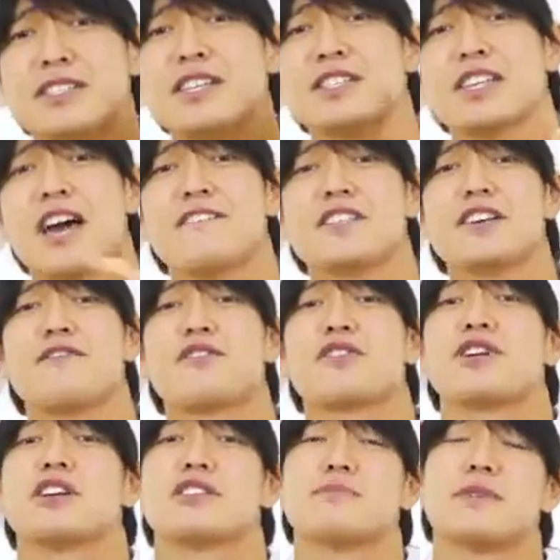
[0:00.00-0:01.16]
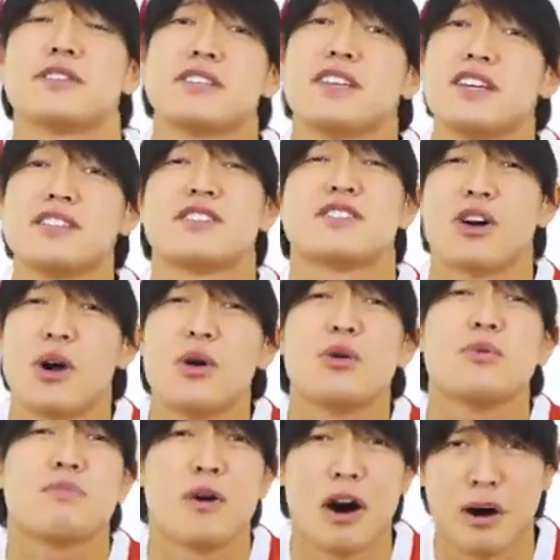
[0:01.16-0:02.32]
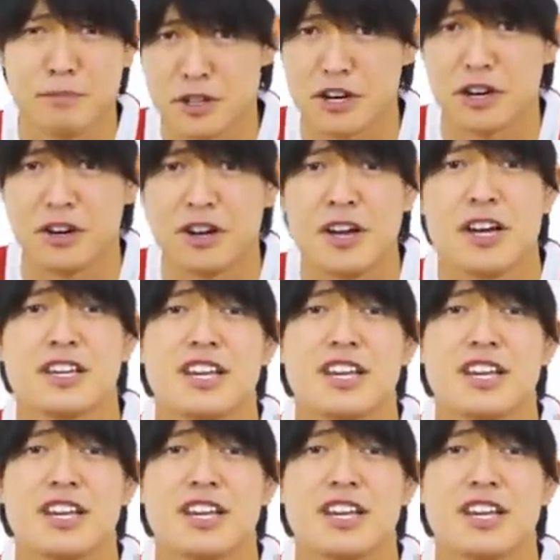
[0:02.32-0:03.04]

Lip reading: Since KFC for Christmas is so popular,